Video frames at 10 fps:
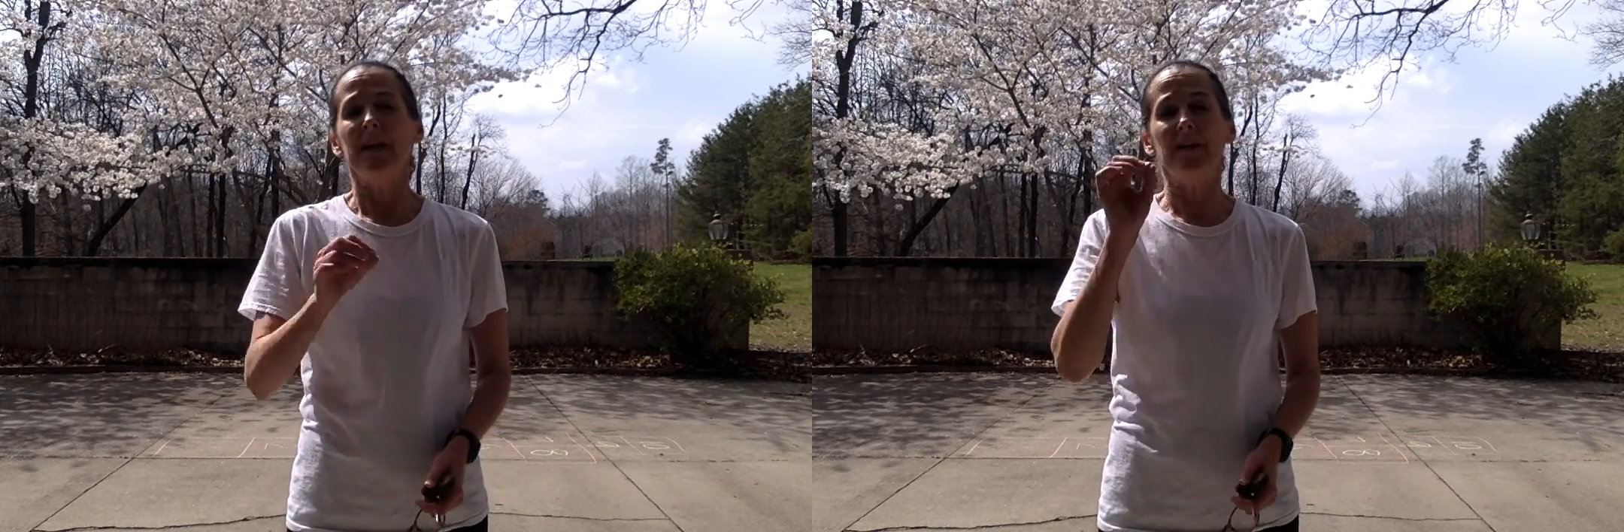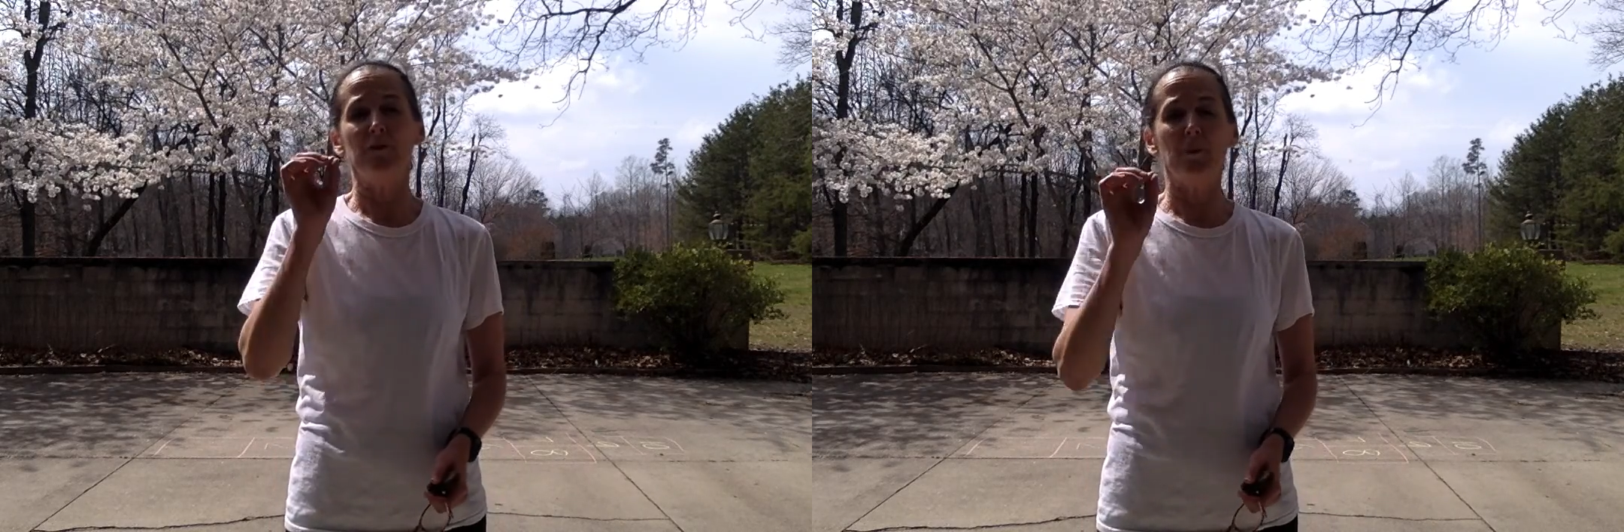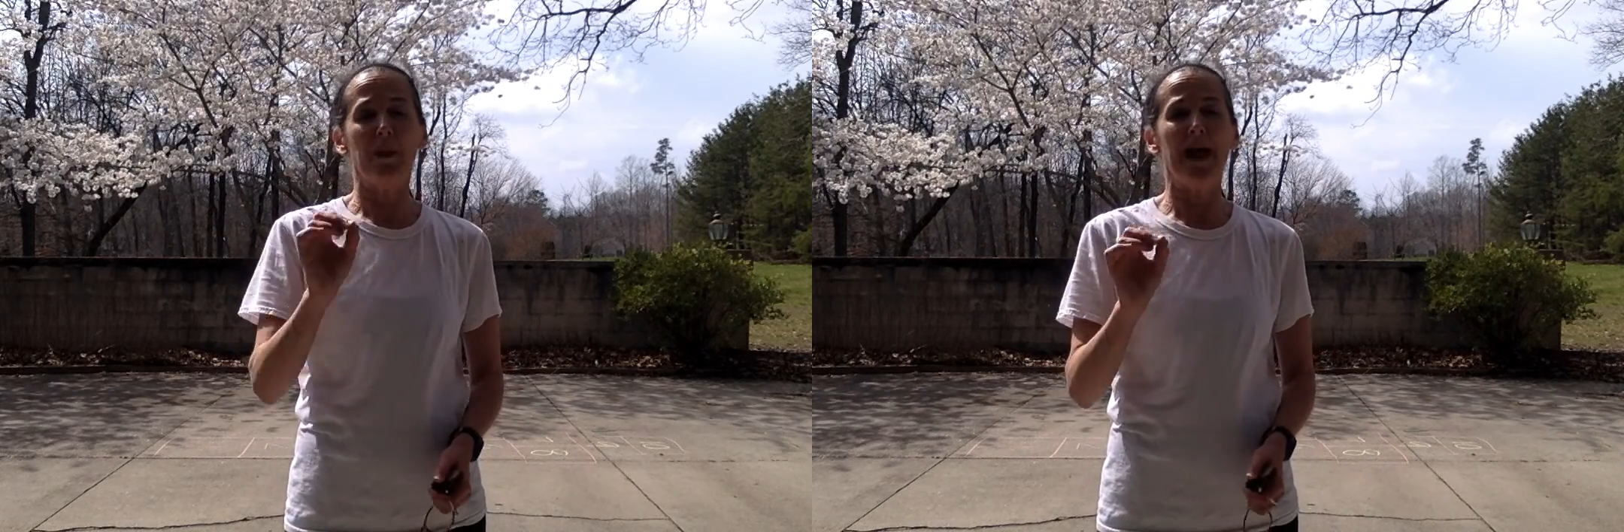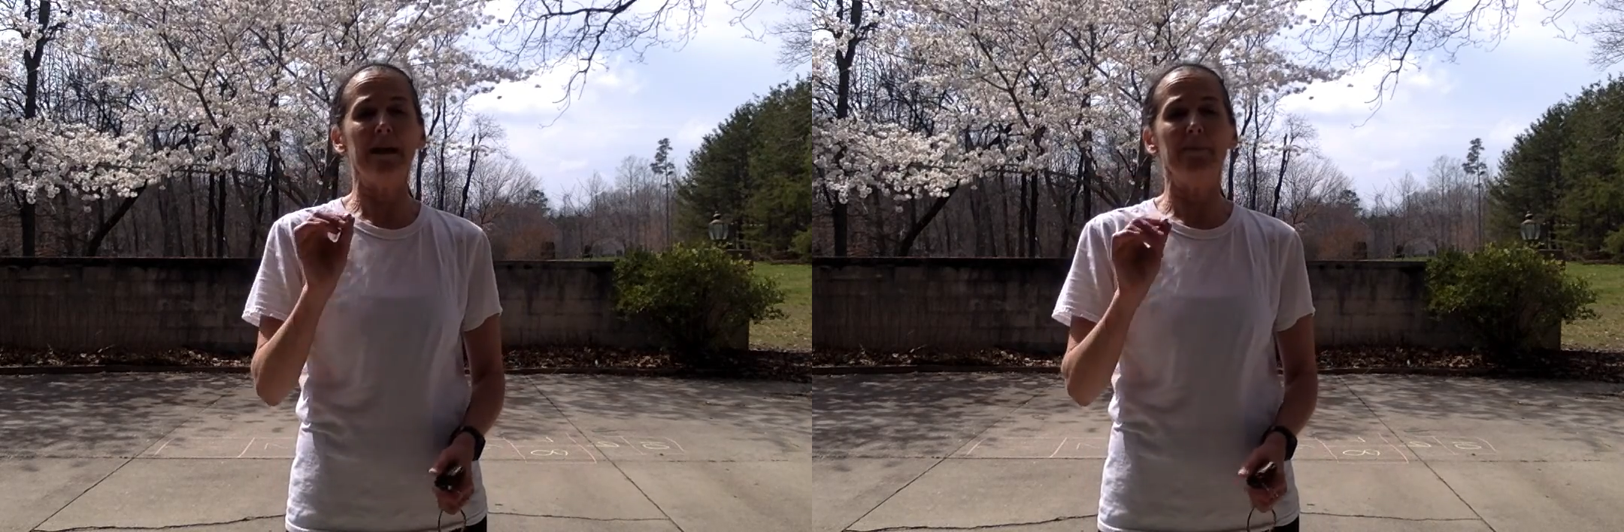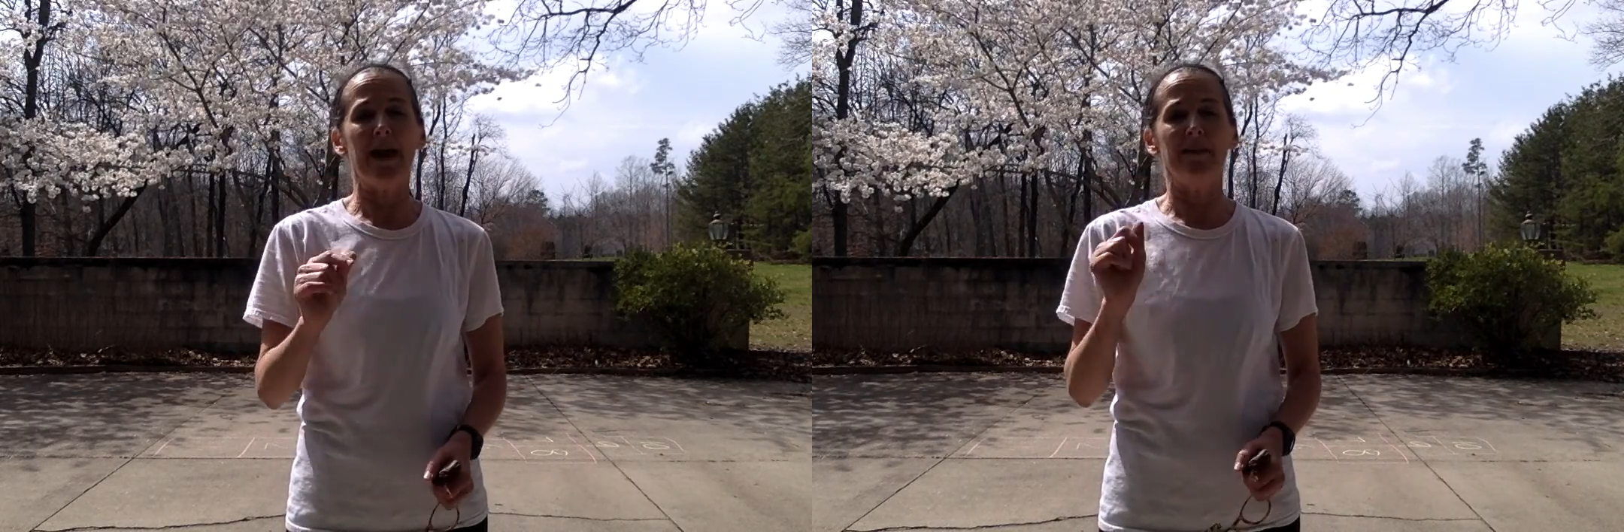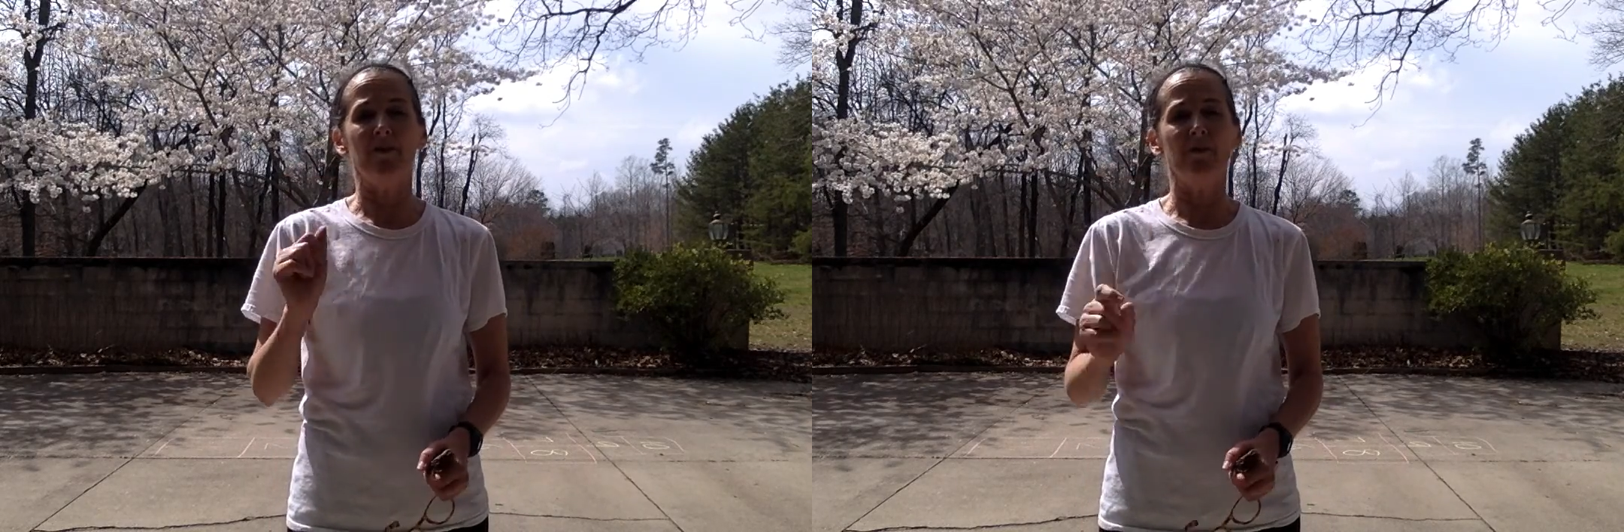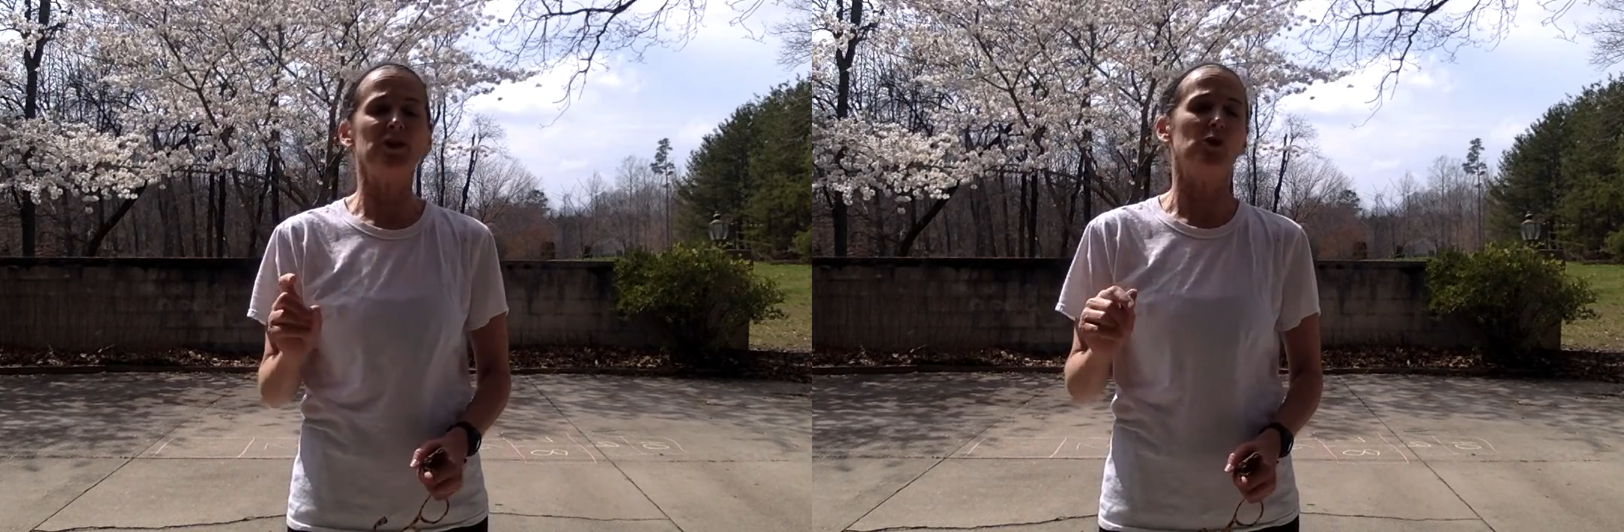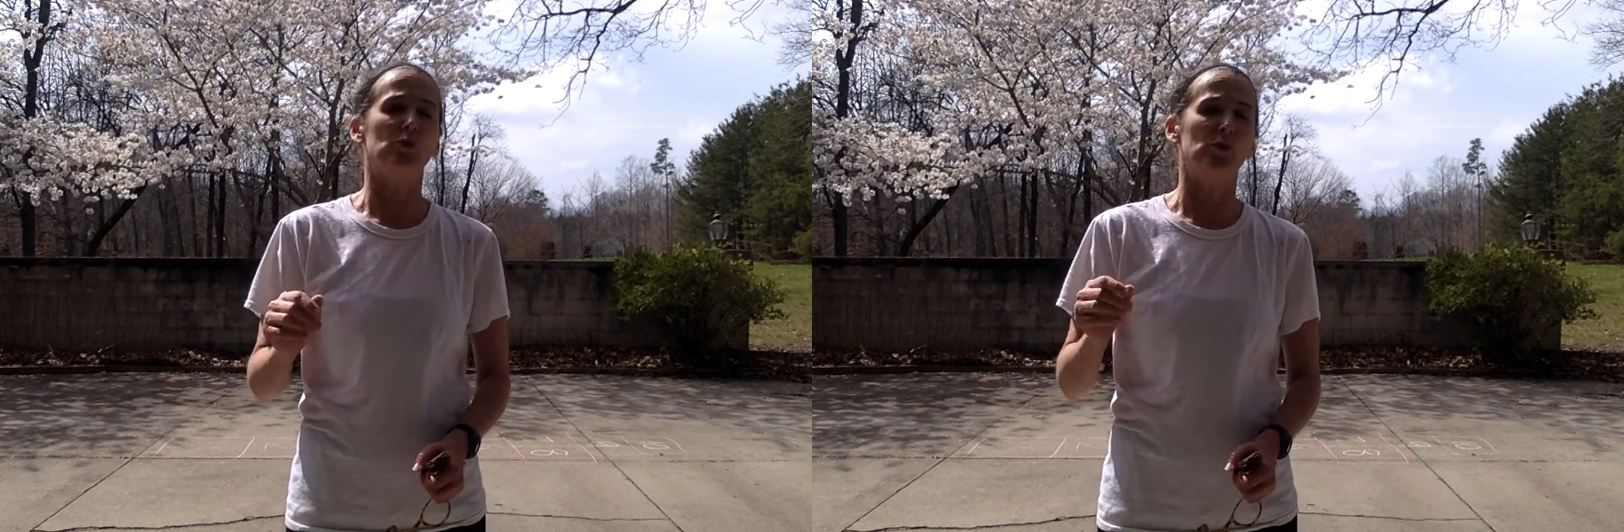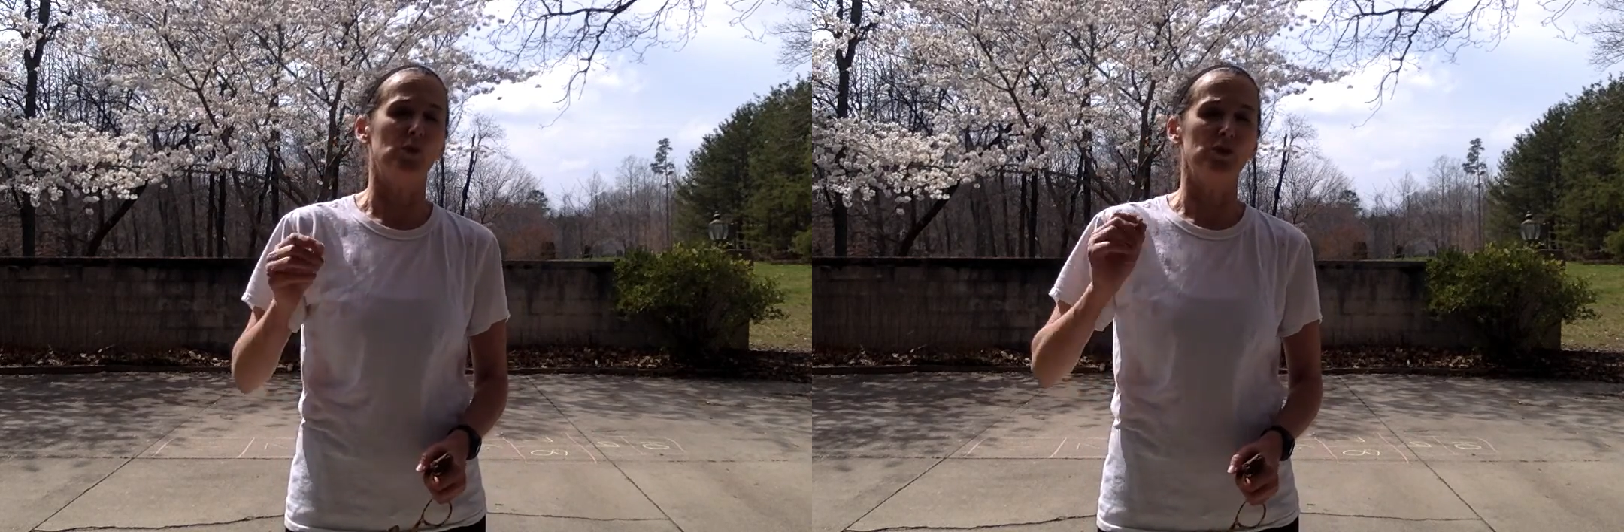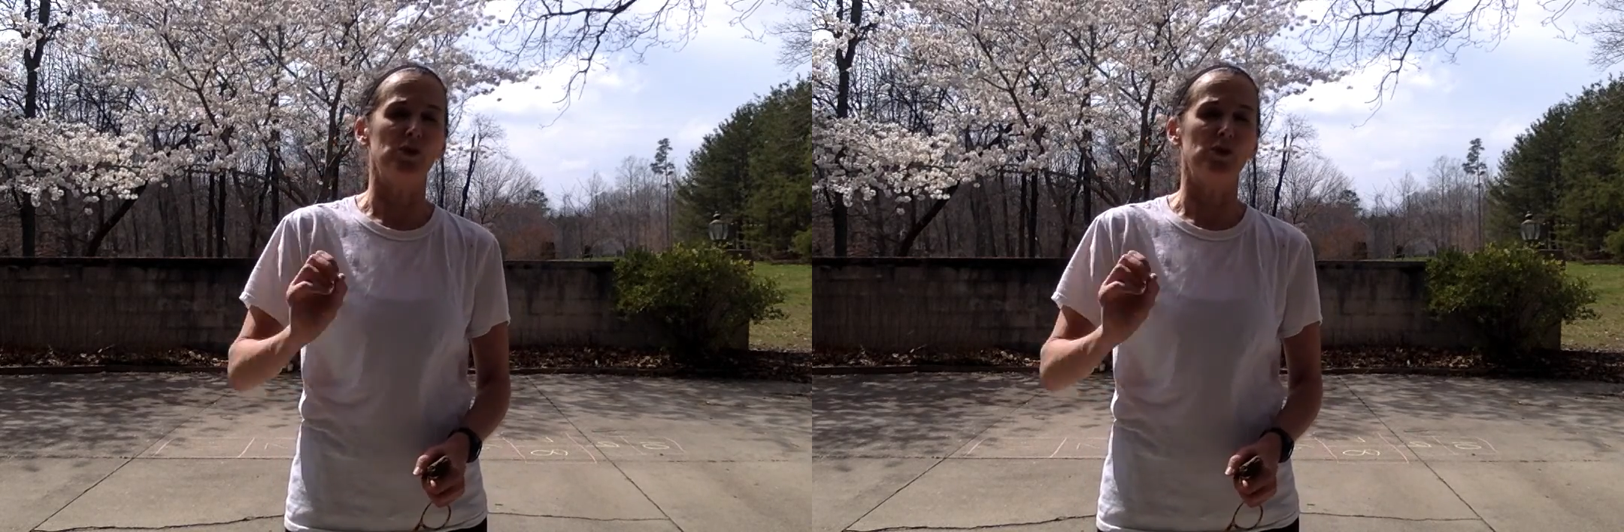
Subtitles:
If you're playing by the official rules,